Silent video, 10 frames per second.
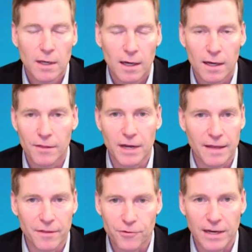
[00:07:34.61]
uh,
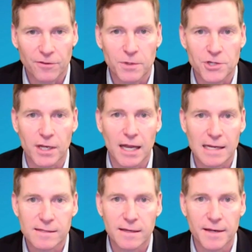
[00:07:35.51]
in the transmission
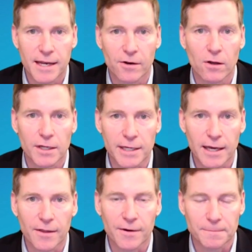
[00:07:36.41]
lines to knit it all
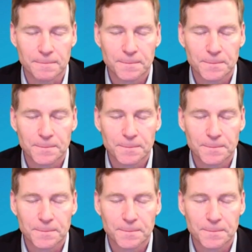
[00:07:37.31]
together.